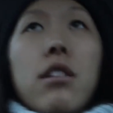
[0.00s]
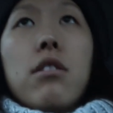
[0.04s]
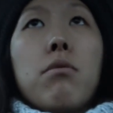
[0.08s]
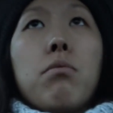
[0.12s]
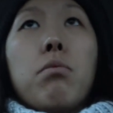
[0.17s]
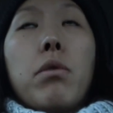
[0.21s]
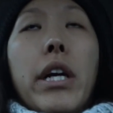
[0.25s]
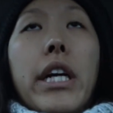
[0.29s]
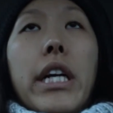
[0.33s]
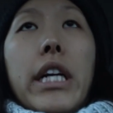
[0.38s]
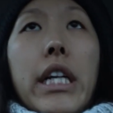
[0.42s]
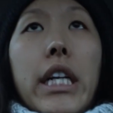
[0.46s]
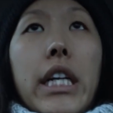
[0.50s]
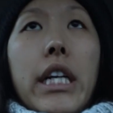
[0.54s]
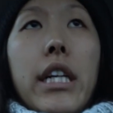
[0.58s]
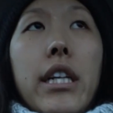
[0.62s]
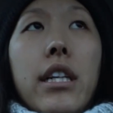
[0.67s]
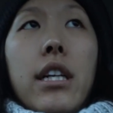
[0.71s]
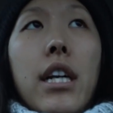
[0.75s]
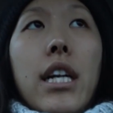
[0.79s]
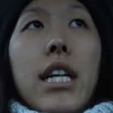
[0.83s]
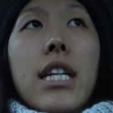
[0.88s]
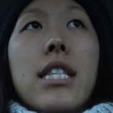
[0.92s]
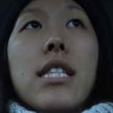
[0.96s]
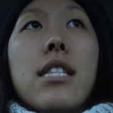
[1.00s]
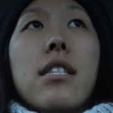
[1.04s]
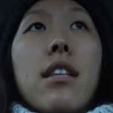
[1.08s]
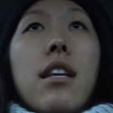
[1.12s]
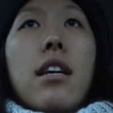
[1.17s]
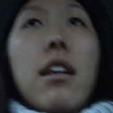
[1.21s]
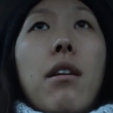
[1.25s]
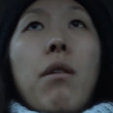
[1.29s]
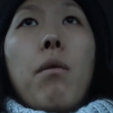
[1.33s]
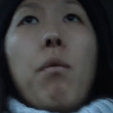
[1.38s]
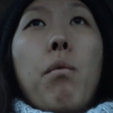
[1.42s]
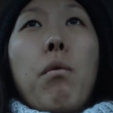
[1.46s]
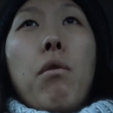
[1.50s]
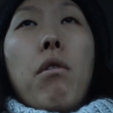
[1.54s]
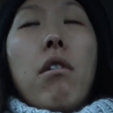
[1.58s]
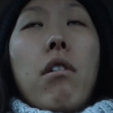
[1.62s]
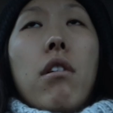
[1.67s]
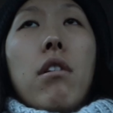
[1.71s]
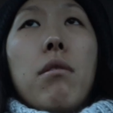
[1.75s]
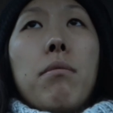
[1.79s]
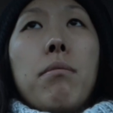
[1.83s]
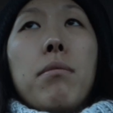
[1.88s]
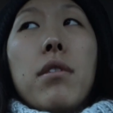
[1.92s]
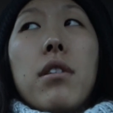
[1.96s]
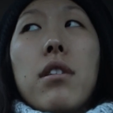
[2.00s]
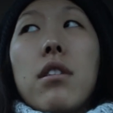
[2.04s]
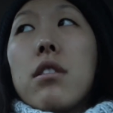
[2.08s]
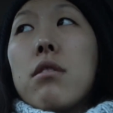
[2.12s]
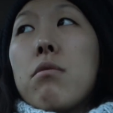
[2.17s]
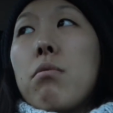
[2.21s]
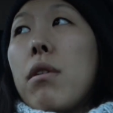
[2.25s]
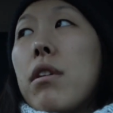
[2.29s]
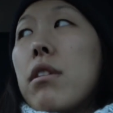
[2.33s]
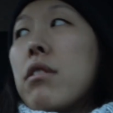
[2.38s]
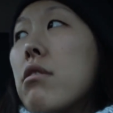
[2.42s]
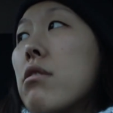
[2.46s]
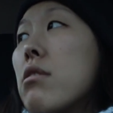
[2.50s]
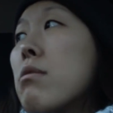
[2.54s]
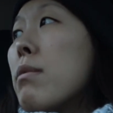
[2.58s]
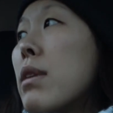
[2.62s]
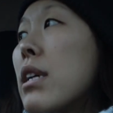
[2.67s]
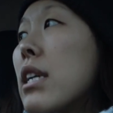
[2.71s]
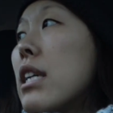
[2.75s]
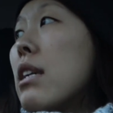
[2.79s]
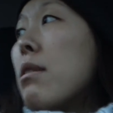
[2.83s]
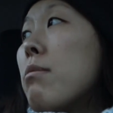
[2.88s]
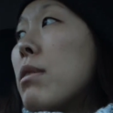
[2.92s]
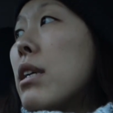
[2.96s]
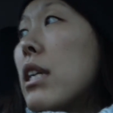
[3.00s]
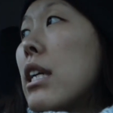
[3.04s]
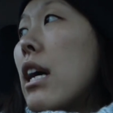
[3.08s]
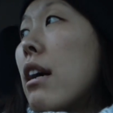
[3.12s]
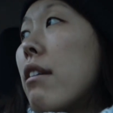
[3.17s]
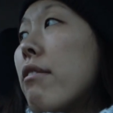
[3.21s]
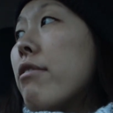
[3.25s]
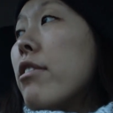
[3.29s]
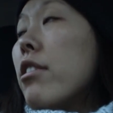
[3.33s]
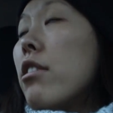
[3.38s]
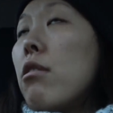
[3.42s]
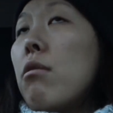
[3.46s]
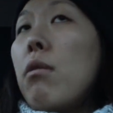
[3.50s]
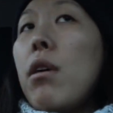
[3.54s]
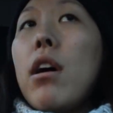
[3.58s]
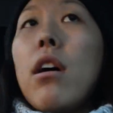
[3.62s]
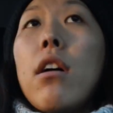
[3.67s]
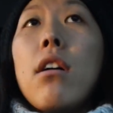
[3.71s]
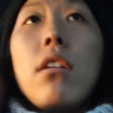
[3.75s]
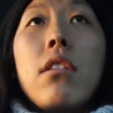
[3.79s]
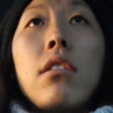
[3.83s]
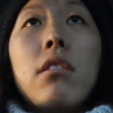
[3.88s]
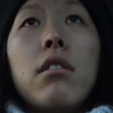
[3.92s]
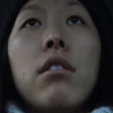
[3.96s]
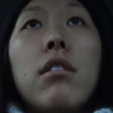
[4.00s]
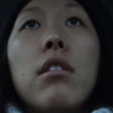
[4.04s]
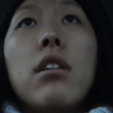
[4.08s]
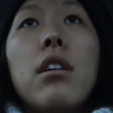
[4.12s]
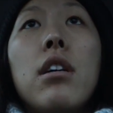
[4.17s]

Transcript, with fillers: it's raining and it's like warm. This weather is making me not feel well.